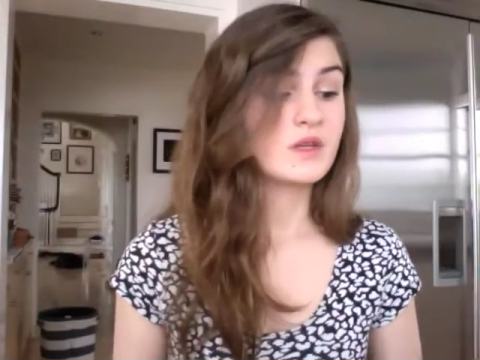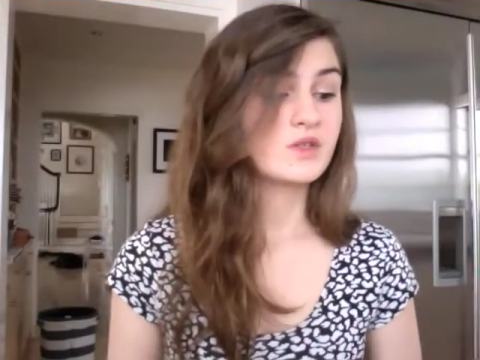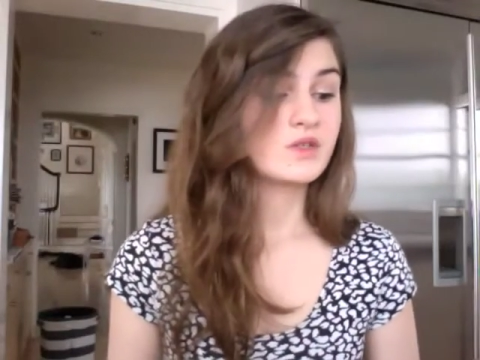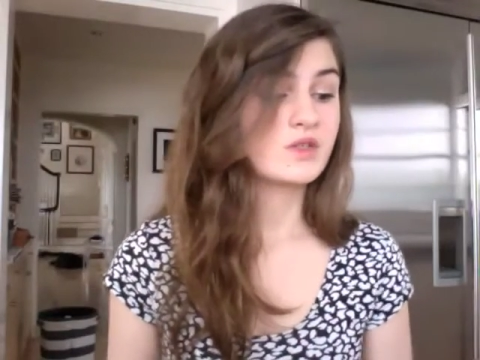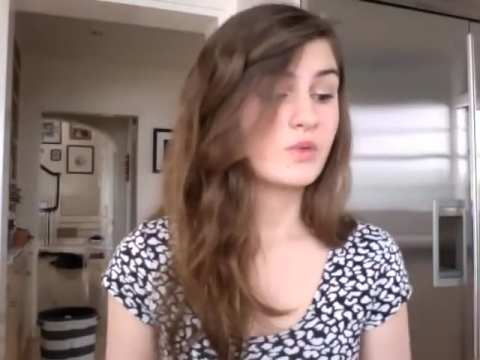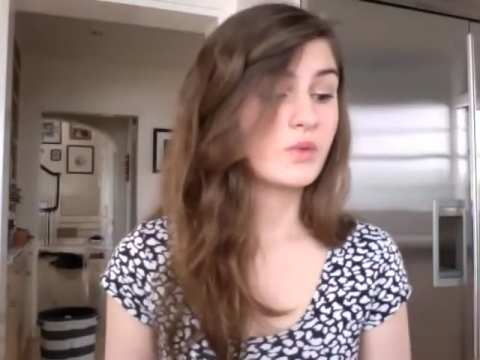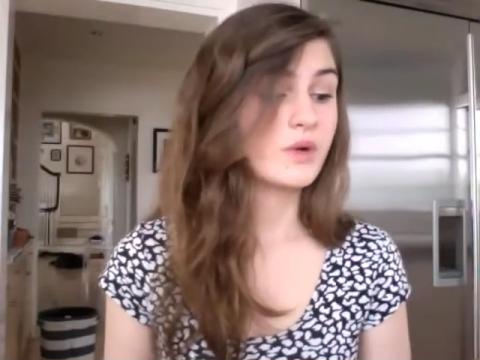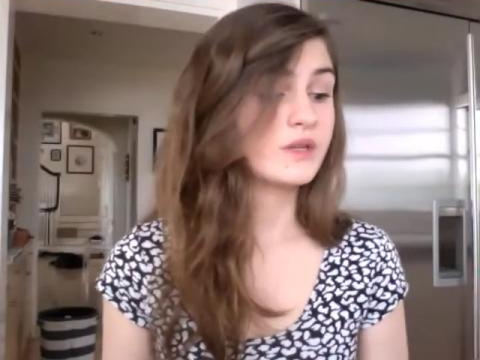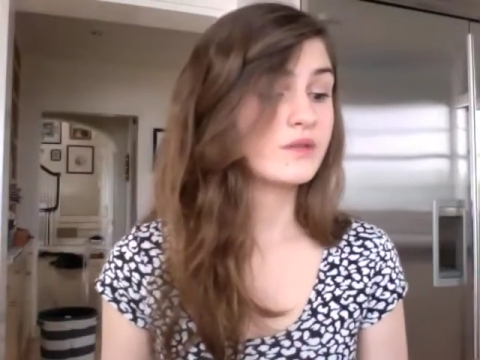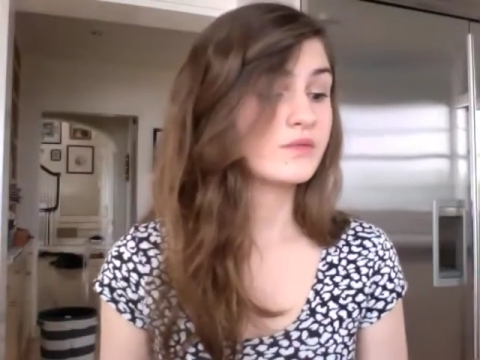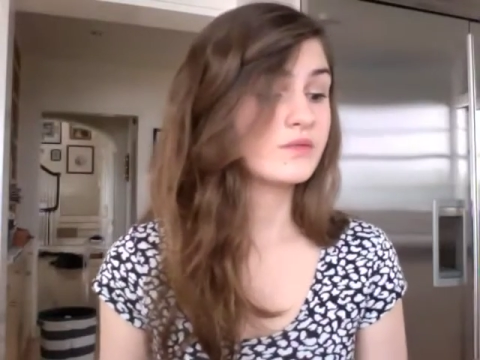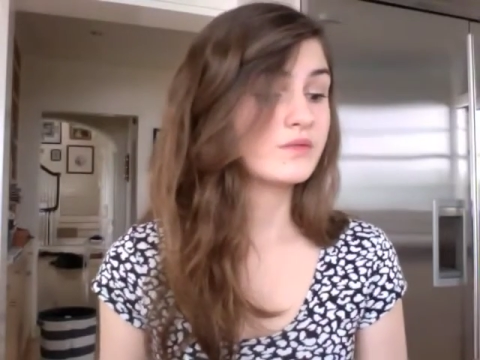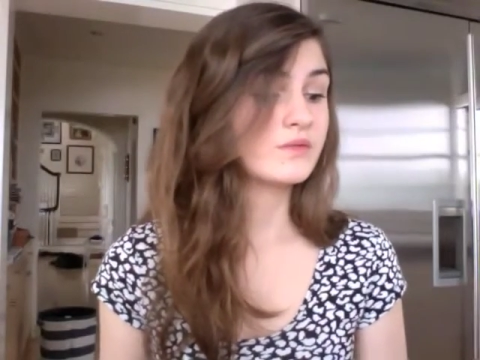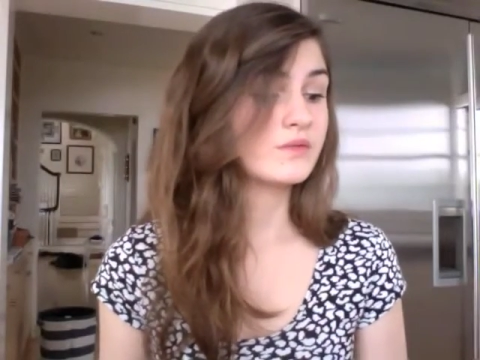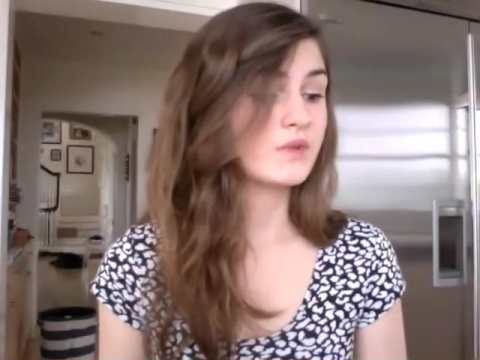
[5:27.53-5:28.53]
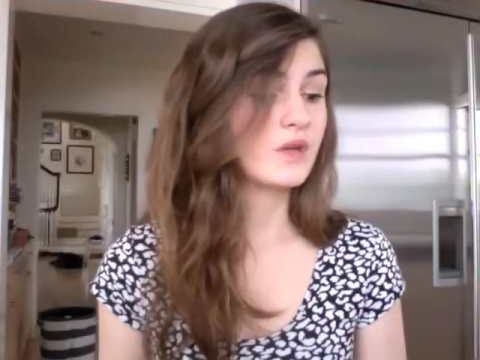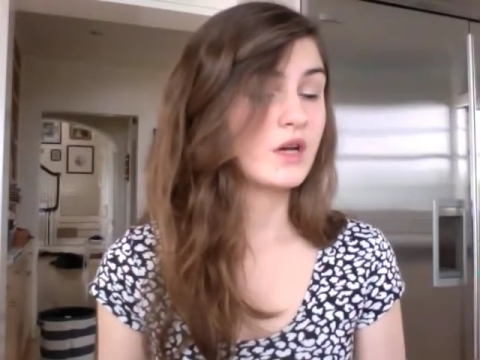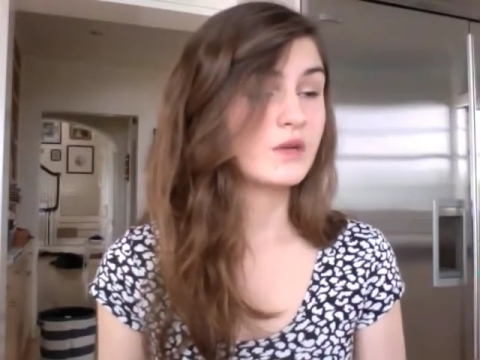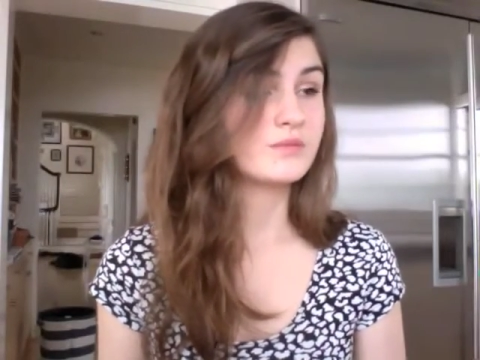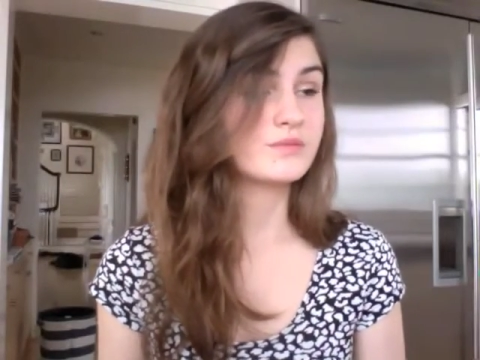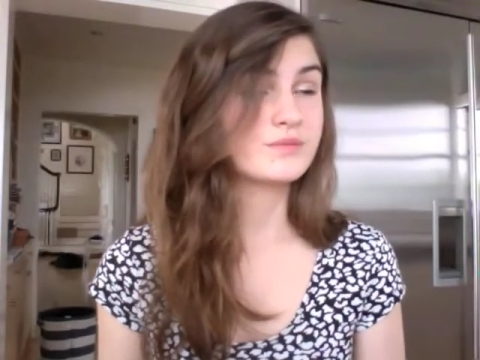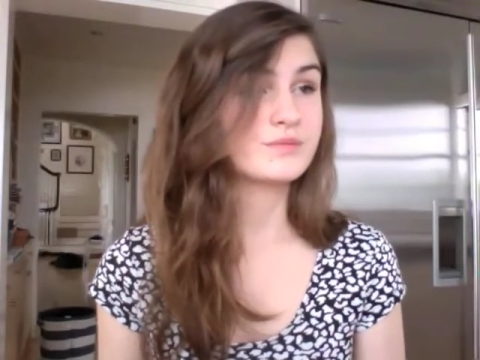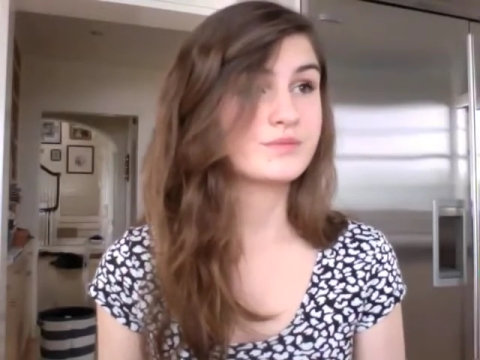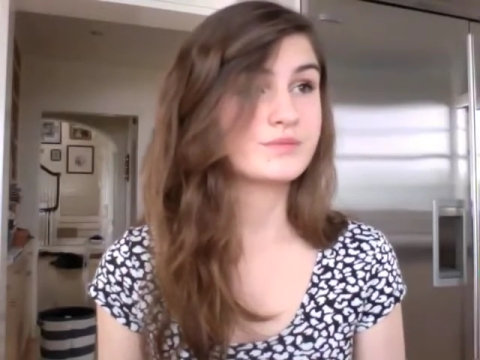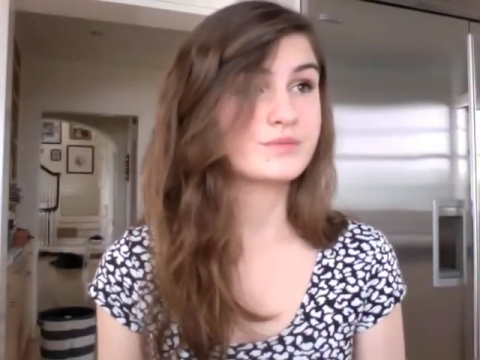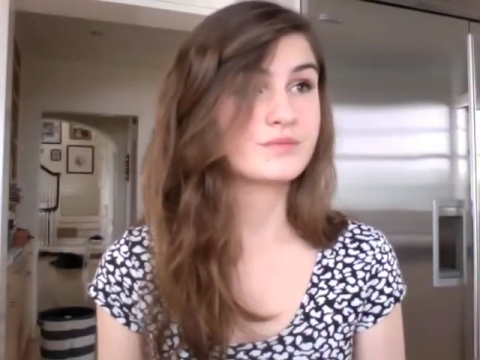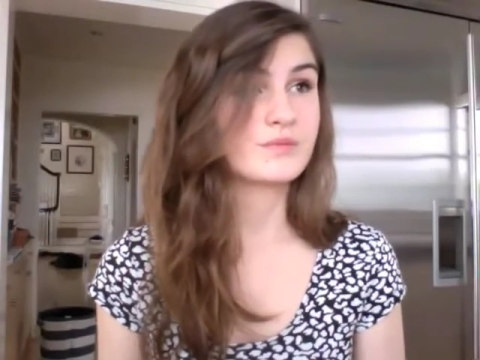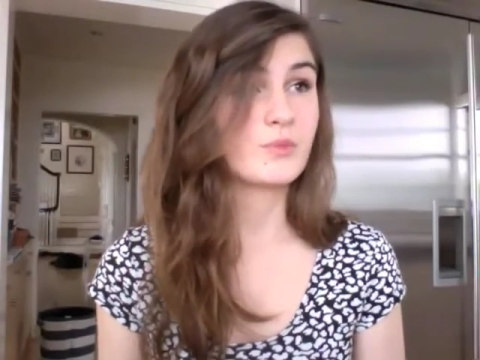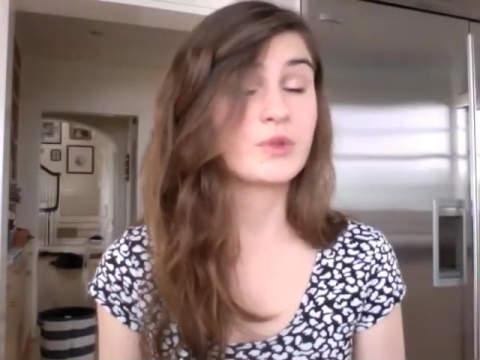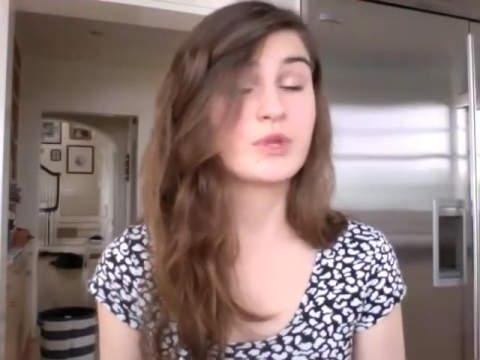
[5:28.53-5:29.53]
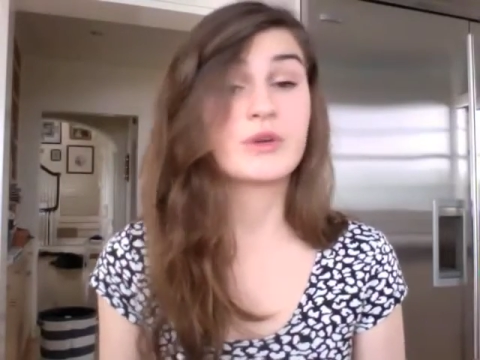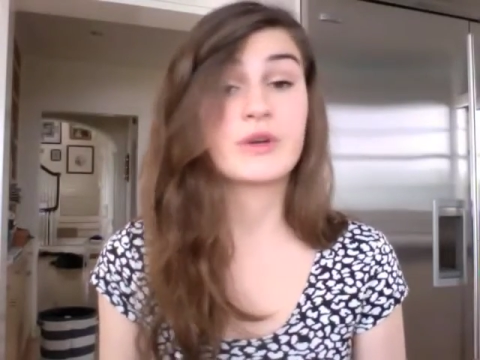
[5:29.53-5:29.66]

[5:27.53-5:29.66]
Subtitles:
So when the